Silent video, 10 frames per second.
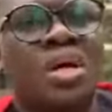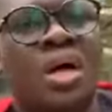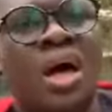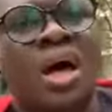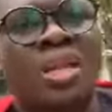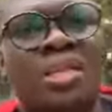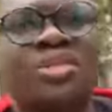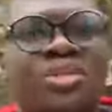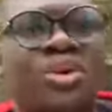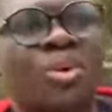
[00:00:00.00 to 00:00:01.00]

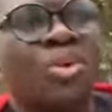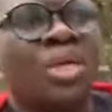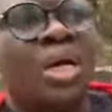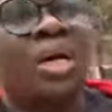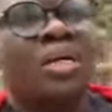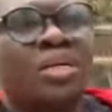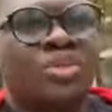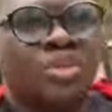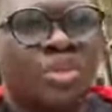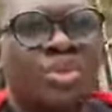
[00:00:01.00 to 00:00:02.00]
leaseholder,
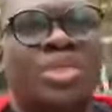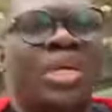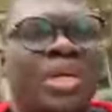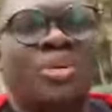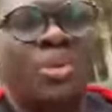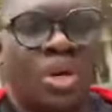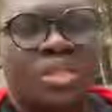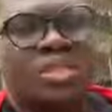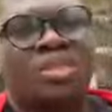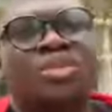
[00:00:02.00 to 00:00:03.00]
you take
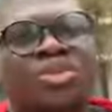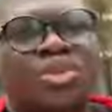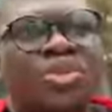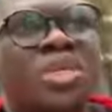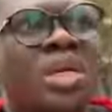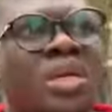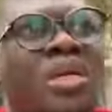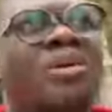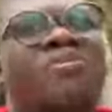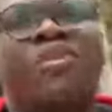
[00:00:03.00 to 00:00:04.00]
what? You take
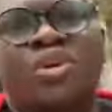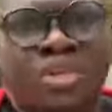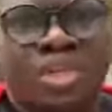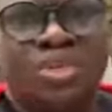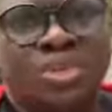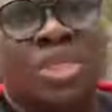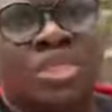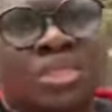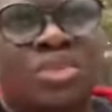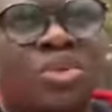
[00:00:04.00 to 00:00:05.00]
400
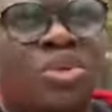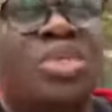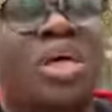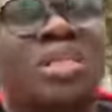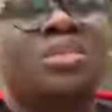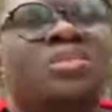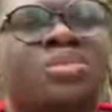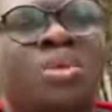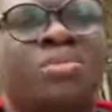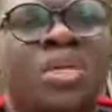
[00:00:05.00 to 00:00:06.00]
units. So those are
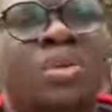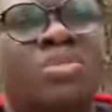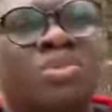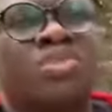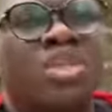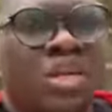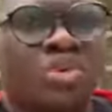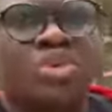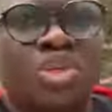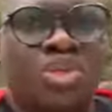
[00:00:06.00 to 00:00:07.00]
some types of the
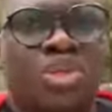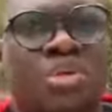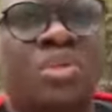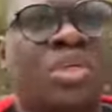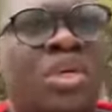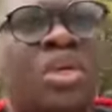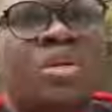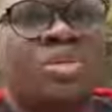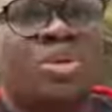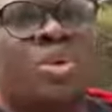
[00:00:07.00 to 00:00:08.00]
negotiation.
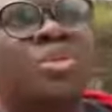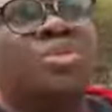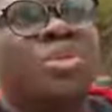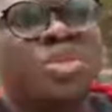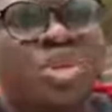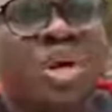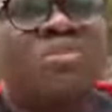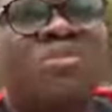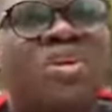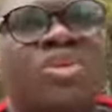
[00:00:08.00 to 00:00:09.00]
So the joint
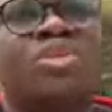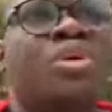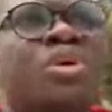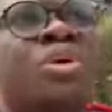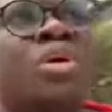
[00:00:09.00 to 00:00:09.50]
venture